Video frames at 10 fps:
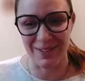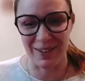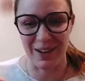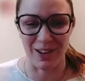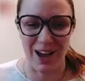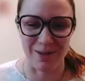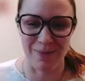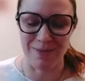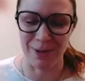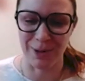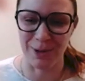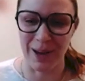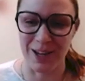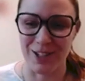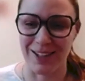We have a lot of bimodal
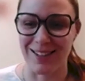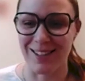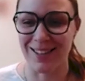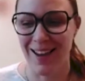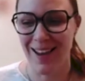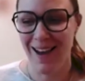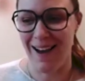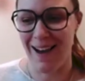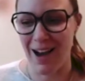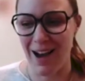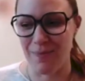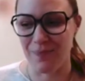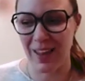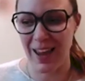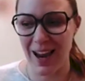patients.
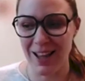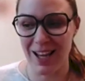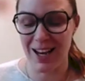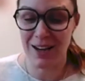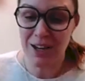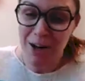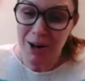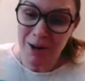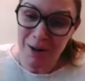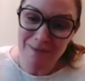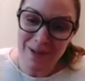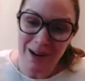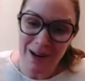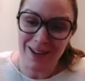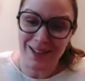Um, and then, you know, I'll be
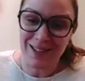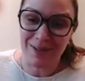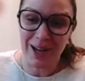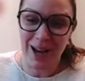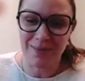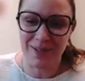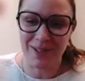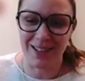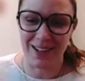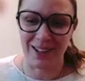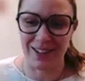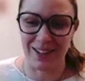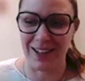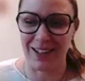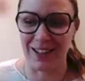honest, sometimes the
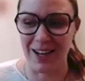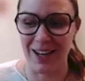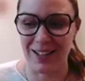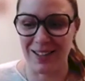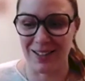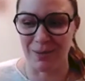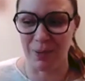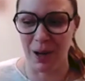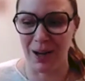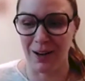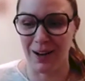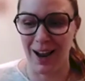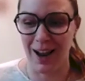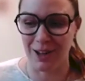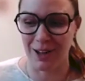clinics, depending on
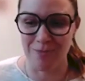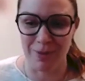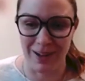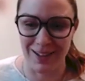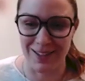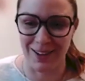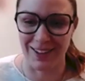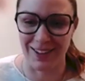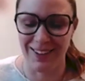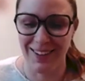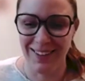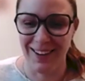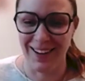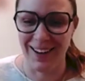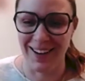how the companies are
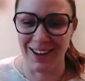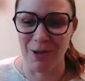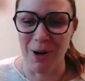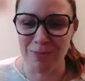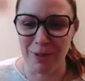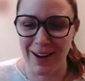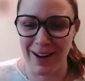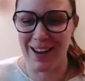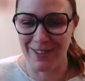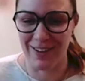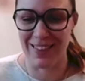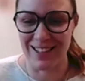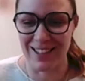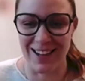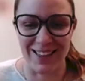uh, cooperating with
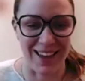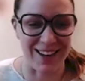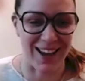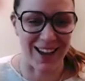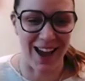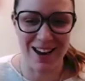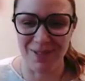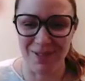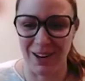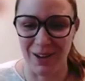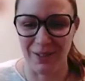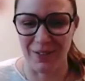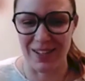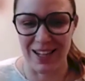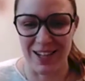us at that time, you know, if
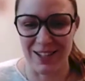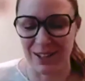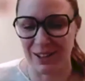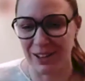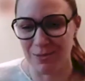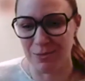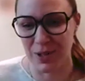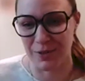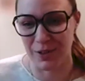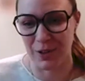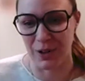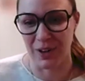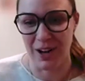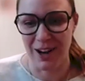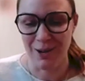it's easier or more
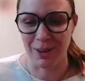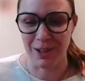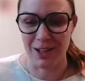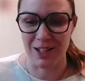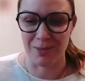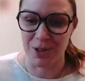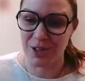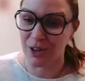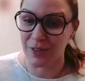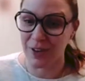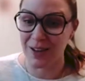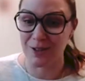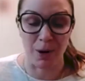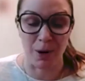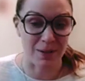difficult with customer service
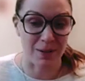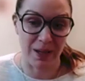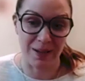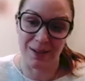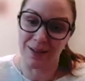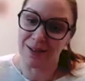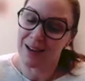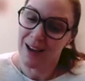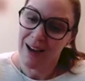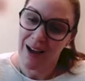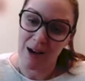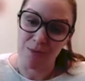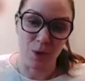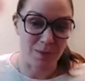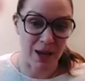or parts and pieces,
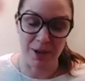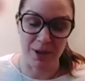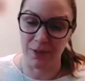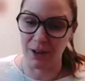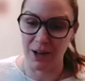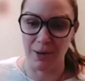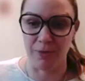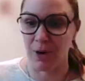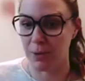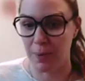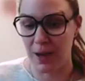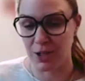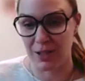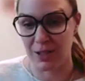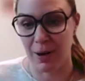um, we may be very upfront with
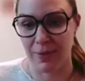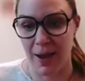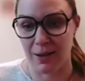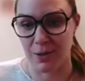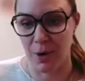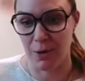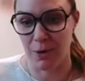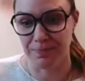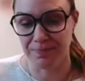patients about that as well.